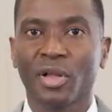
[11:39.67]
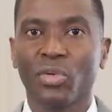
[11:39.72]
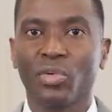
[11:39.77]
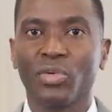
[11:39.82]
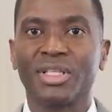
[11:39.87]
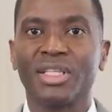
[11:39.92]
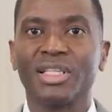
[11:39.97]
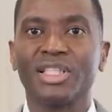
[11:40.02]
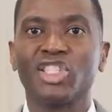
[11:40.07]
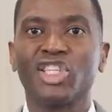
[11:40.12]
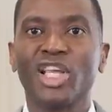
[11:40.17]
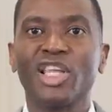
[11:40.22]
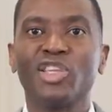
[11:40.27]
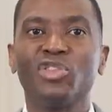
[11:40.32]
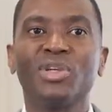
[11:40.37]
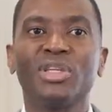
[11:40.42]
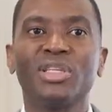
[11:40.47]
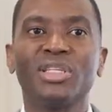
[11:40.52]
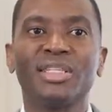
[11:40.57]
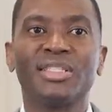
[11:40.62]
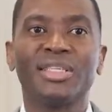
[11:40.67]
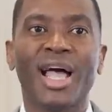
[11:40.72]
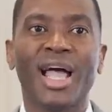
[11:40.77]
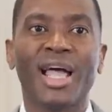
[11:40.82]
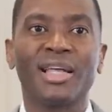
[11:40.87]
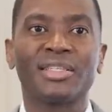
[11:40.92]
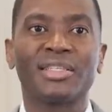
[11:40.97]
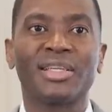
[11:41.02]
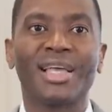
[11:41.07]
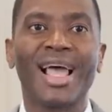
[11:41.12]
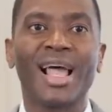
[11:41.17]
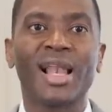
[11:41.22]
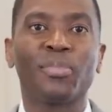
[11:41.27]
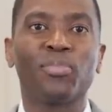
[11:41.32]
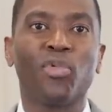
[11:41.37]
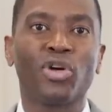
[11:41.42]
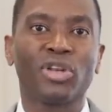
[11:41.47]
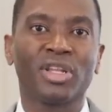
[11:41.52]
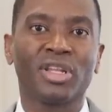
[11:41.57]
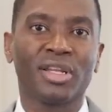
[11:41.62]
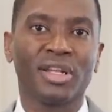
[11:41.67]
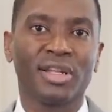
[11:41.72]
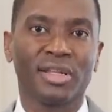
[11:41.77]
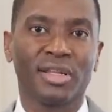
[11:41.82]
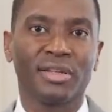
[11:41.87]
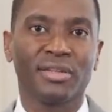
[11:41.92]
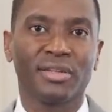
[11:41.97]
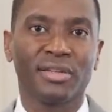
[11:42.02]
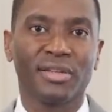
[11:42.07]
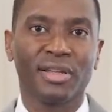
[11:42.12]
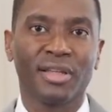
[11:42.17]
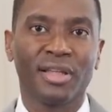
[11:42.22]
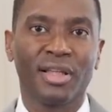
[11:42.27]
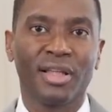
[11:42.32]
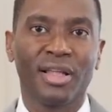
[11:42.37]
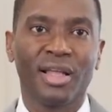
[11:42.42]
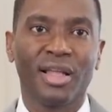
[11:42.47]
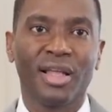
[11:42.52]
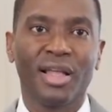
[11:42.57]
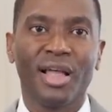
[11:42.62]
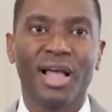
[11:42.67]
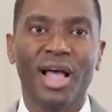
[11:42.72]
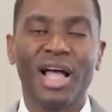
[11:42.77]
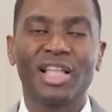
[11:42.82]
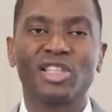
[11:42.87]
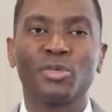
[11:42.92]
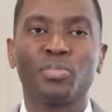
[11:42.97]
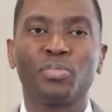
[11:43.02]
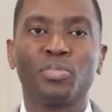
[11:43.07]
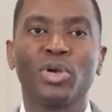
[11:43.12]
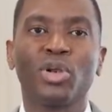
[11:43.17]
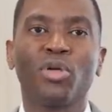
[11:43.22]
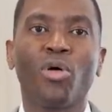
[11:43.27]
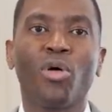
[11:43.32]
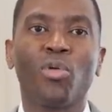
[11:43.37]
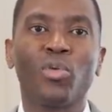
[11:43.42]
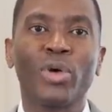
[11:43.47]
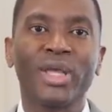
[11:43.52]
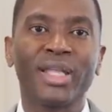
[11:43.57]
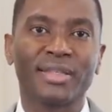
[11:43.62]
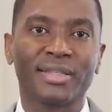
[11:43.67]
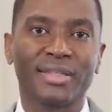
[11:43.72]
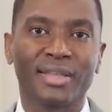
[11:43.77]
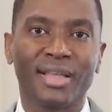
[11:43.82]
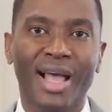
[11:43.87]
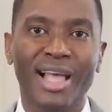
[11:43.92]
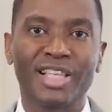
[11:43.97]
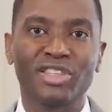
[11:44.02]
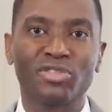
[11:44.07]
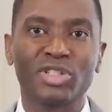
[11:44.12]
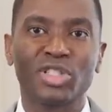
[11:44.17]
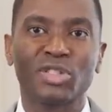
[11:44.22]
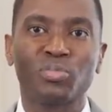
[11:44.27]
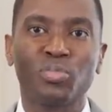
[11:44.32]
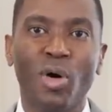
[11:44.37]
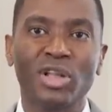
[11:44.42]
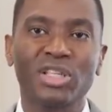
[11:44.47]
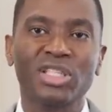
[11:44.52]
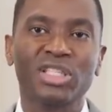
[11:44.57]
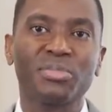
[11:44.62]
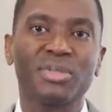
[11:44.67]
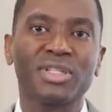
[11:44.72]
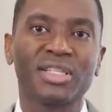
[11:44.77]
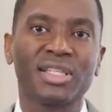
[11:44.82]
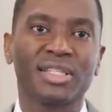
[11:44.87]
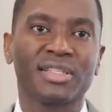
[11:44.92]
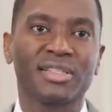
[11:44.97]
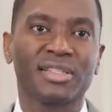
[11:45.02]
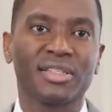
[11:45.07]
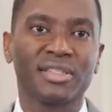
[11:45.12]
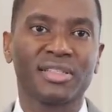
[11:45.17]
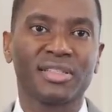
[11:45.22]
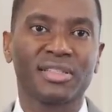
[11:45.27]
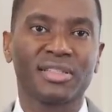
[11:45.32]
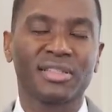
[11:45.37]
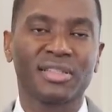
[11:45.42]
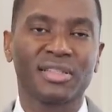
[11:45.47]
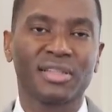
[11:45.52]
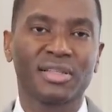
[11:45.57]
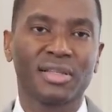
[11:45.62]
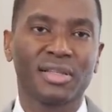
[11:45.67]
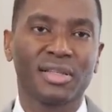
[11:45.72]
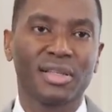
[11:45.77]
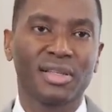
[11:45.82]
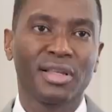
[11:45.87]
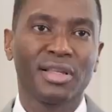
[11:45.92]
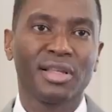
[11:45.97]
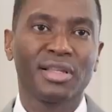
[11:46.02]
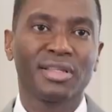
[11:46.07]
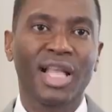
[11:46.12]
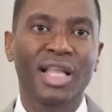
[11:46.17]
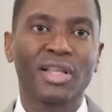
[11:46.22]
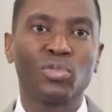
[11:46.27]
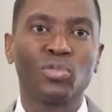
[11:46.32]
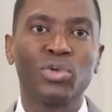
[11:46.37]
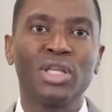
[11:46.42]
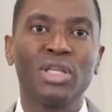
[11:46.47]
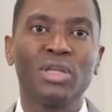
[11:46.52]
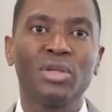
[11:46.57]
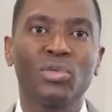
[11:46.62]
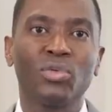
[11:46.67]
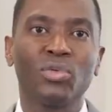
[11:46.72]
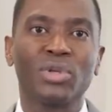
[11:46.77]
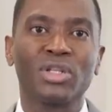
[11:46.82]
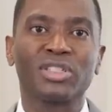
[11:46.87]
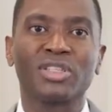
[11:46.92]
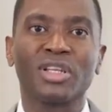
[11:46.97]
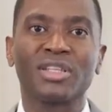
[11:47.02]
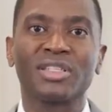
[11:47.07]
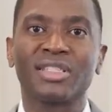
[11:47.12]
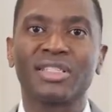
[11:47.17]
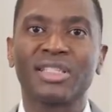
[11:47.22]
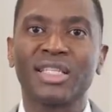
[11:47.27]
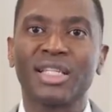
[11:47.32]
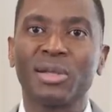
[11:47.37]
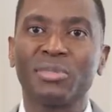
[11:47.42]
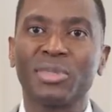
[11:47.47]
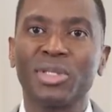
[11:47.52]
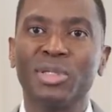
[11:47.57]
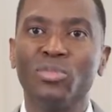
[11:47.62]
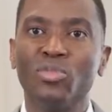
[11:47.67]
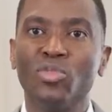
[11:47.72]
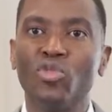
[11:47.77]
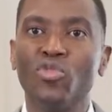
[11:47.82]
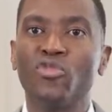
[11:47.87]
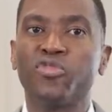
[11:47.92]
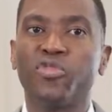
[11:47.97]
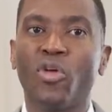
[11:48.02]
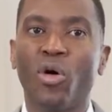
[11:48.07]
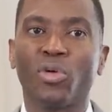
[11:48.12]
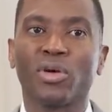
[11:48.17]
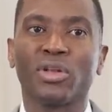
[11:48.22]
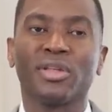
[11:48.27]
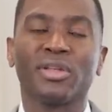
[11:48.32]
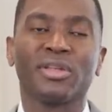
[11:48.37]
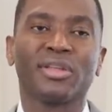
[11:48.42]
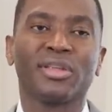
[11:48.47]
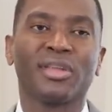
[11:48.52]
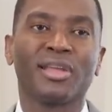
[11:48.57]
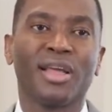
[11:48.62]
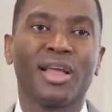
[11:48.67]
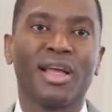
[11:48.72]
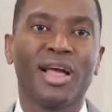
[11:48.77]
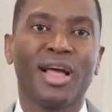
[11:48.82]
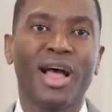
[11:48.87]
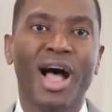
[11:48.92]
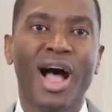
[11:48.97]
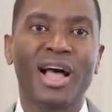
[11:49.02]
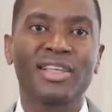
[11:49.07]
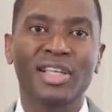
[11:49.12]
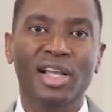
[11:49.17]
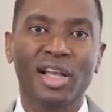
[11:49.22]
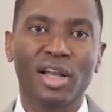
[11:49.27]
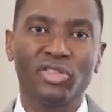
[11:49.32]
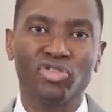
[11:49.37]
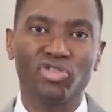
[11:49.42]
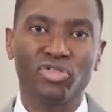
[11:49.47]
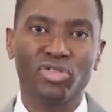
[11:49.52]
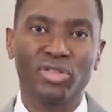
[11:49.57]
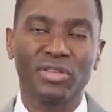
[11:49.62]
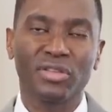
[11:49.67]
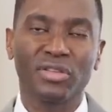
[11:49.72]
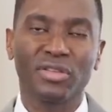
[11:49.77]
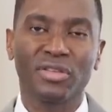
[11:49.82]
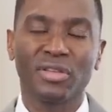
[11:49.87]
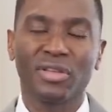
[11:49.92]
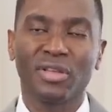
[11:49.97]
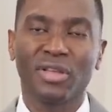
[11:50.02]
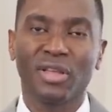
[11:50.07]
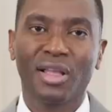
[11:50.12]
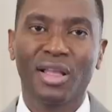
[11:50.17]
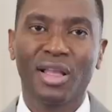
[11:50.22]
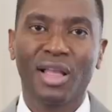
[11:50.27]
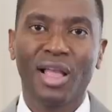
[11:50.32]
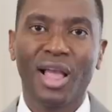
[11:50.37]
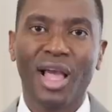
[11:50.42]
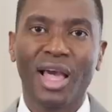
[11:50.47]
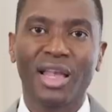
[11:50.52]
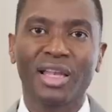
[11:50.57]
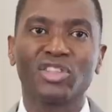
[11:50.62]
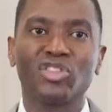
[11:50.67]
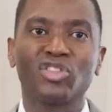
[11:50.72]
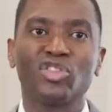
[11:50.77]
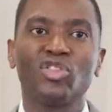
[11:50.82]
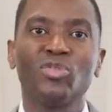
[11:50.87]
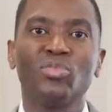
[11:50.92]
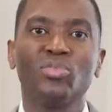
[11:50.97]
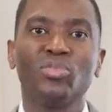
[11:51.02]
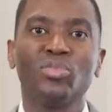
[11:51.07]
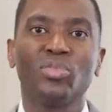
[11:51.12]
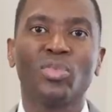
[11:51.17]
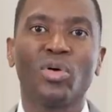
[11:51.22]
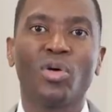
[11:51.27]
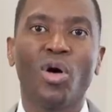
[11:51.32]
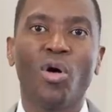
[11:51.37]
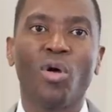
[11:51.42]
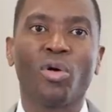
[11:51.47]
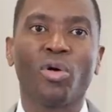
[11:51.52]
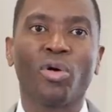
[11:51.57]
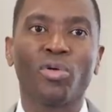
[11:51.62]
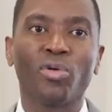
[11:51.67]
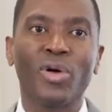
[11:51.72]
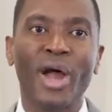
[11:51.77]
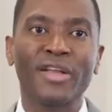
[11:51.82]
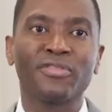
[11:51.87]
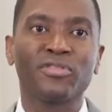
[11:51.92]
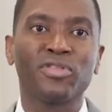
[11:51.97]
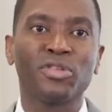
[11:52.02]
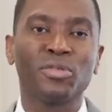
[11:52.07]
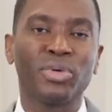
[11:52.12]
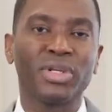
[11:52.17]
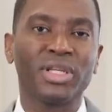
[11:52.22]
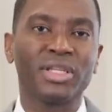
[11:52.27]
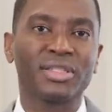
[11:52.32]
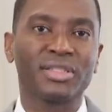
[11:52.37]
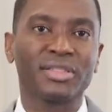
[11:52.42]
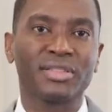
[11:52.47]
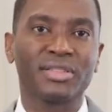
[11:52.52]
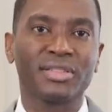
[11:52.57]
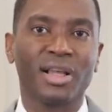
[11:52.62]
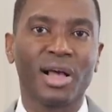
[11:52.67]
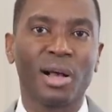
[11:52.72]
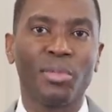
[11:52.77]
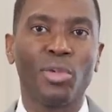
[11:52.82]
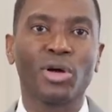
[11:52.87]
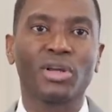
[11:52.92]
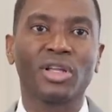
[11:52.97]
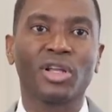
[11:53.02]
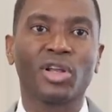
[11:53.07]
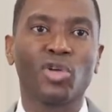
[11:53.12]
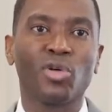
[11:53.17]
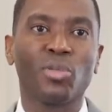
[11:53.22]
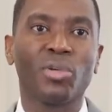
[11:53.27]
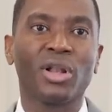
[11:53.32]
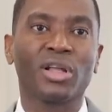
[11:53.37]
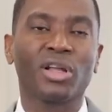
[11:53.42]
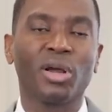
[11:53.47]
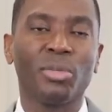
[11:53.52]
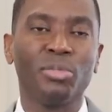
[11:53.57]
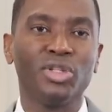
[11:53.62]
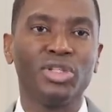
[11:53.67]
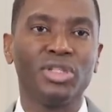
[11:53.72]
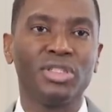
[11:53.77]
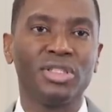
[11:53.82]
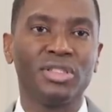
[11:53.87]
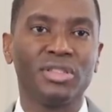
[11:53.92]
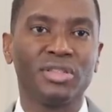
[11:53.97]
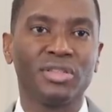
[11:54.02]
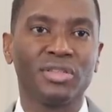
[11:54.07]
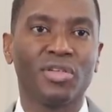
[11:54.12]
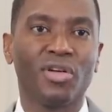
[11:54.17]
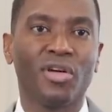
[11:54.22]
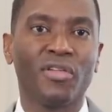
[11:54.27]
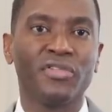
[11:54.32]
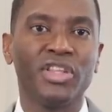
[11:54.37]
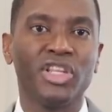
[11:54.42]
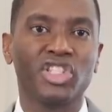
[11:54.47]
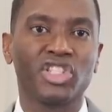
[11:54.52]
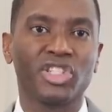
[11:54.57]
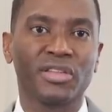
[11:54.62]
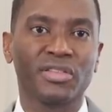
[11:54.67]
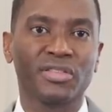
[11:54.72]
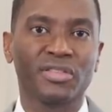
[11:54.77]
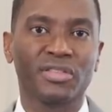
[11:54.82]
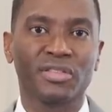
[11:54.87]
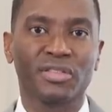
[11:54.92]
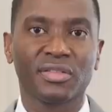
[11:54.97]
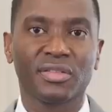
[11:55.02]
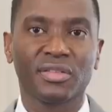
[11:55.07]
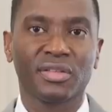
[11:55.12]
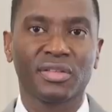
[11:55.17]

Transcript: with a genuine desire to help one another and to pull our weight as responsible citizens, that we will sustainably move forward as a country and assume our rightful place among the global community of nations.